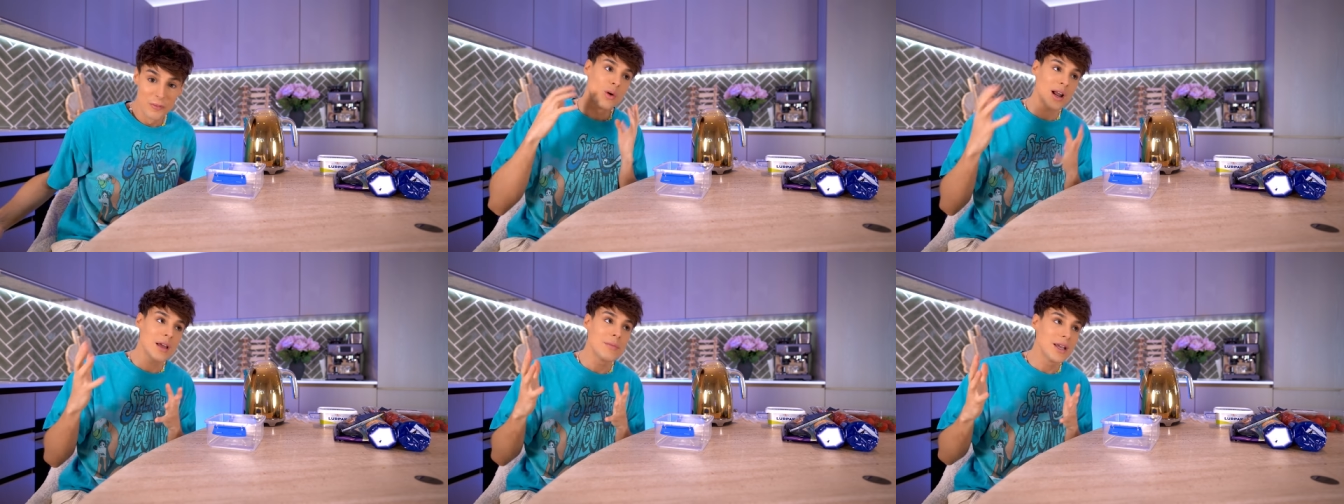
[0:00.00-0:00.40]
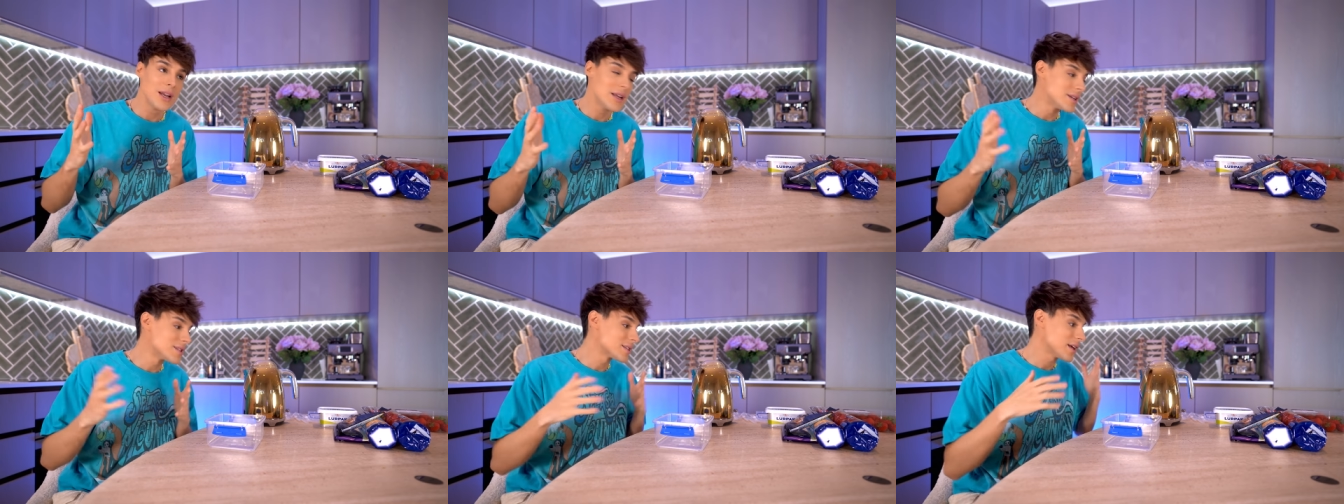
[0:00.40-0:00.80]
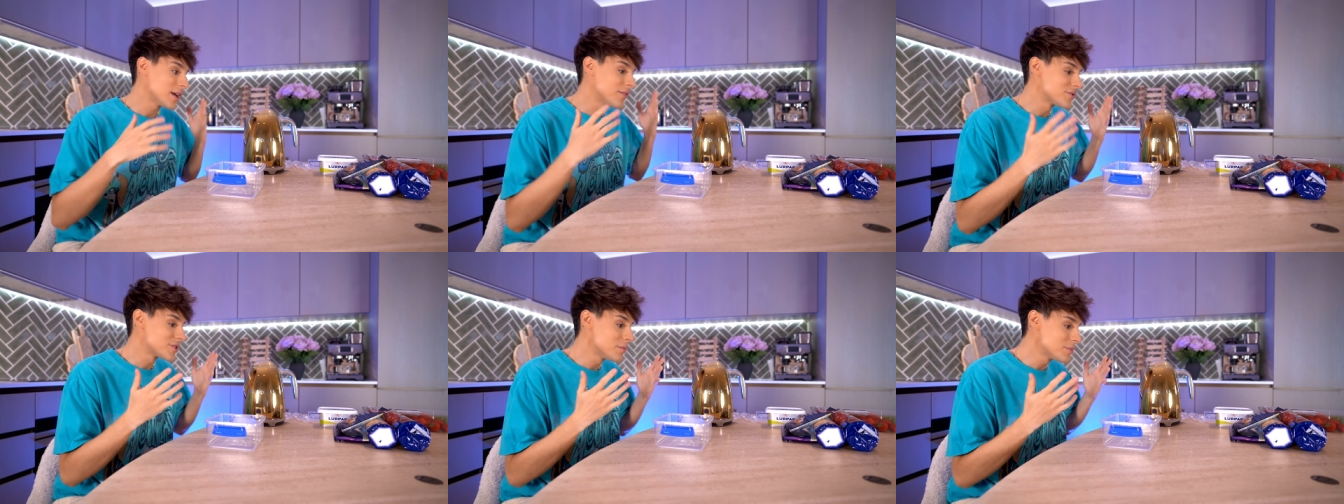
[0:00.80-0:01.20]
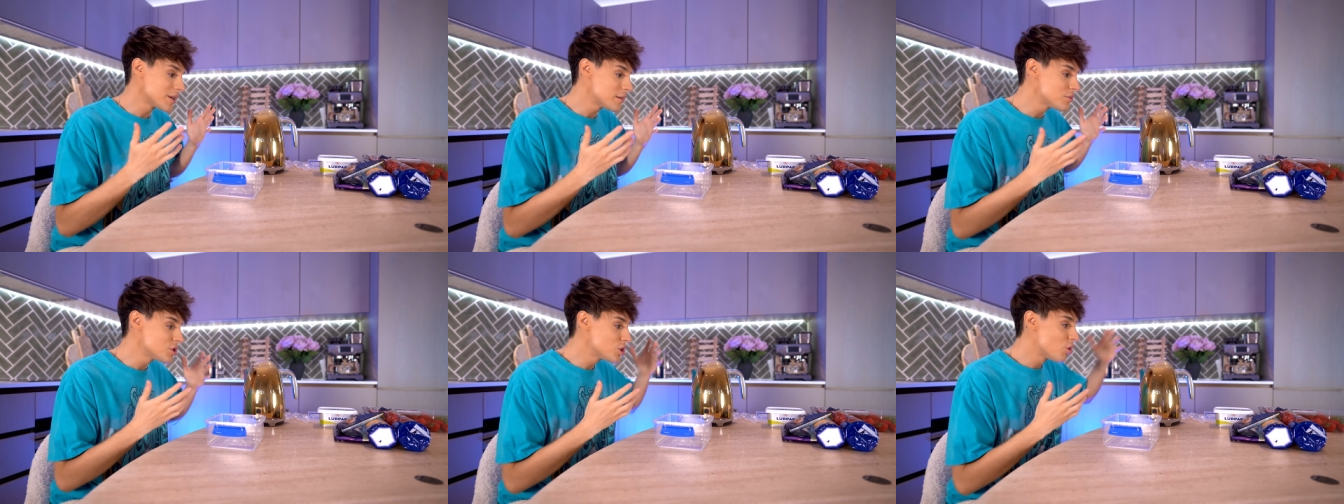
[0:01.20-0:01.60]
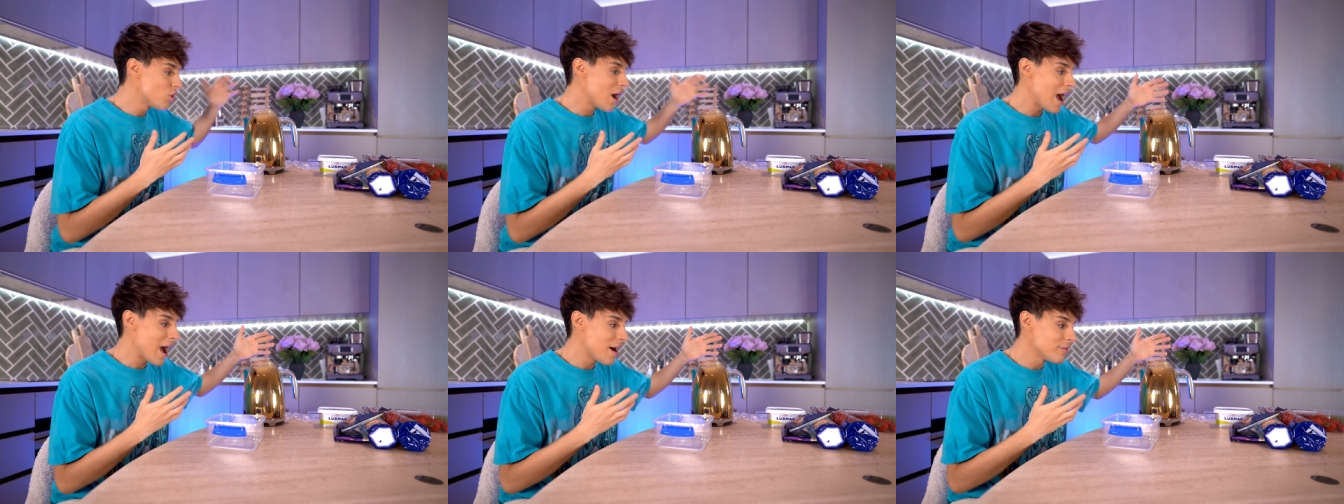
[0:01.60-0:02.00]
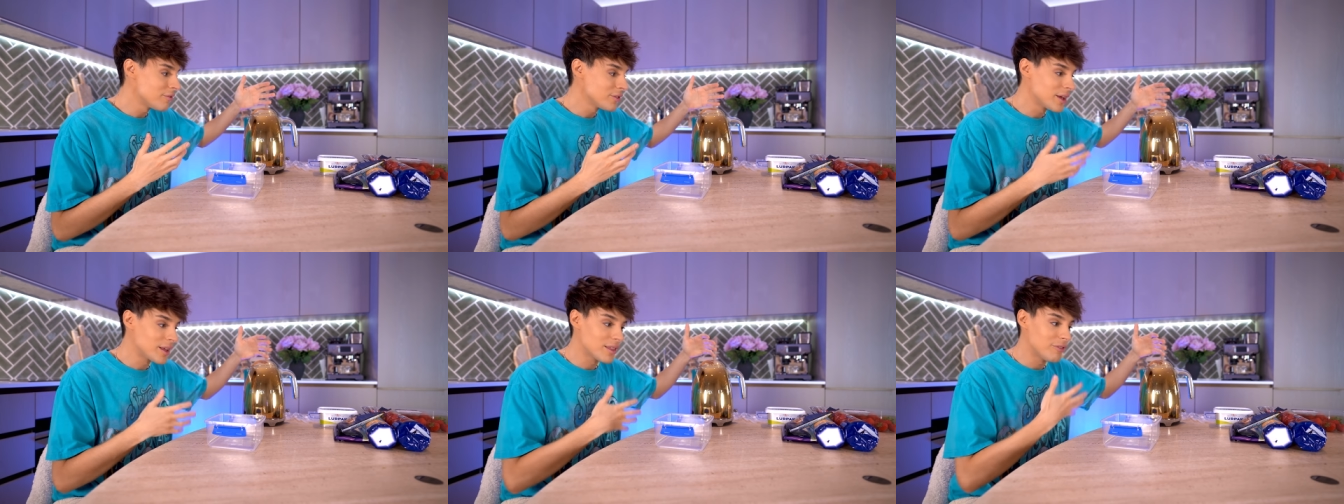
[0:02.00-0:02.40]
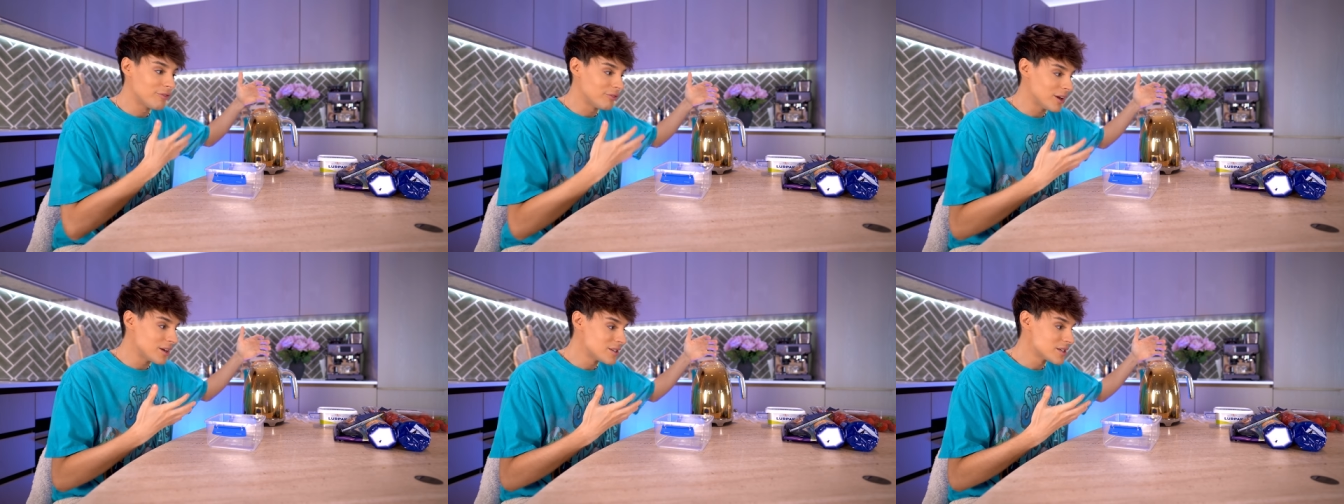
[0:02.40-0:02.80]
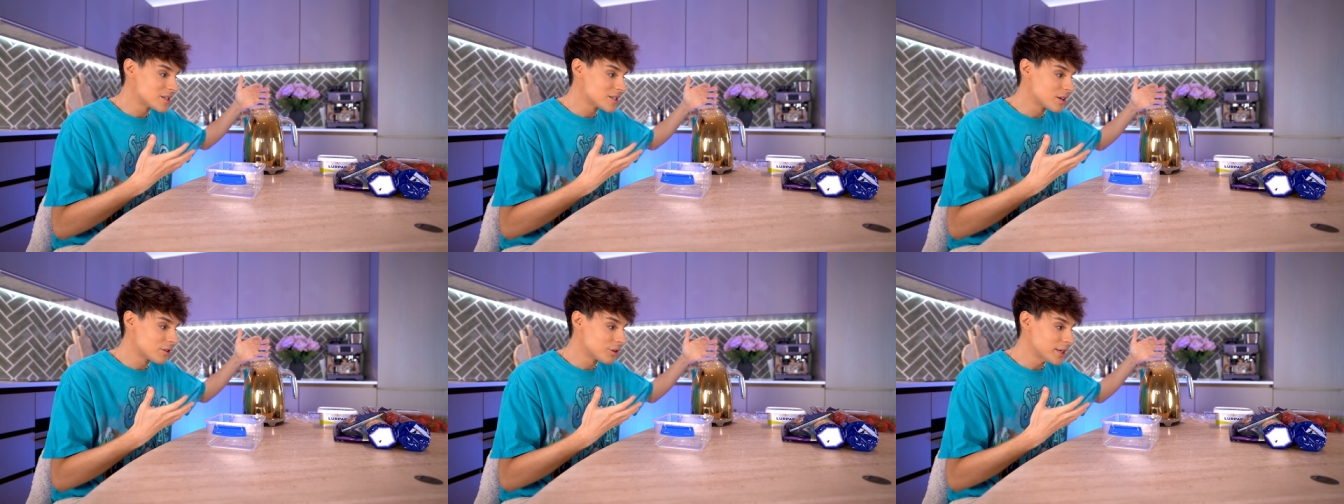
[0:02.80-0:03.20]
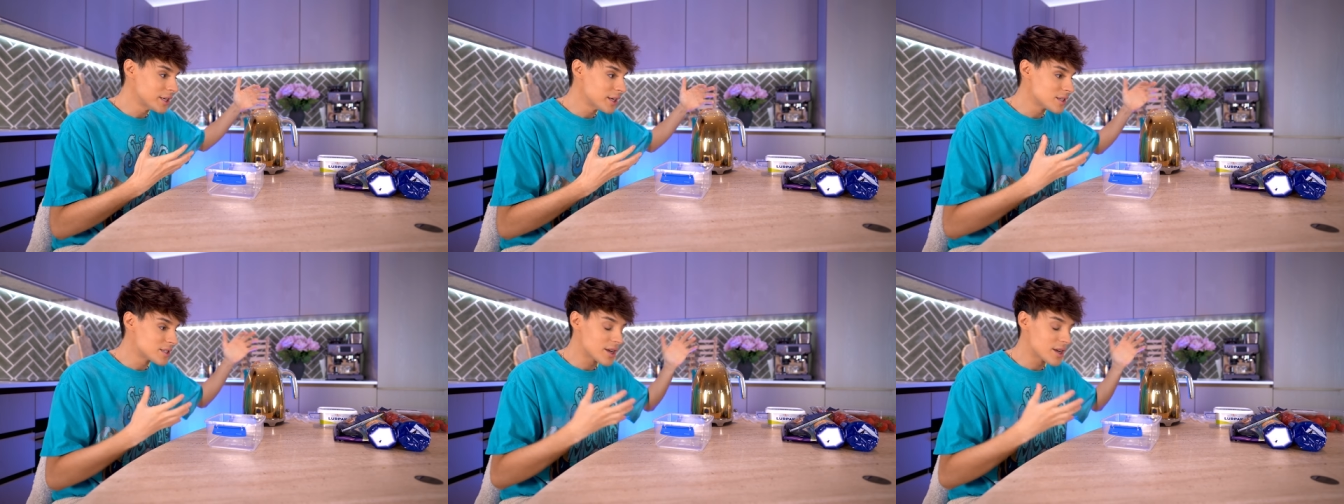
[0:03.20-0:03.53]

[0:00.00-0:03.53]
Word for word: What I mean is, if sometimes you don't have like the fanciest ingredients,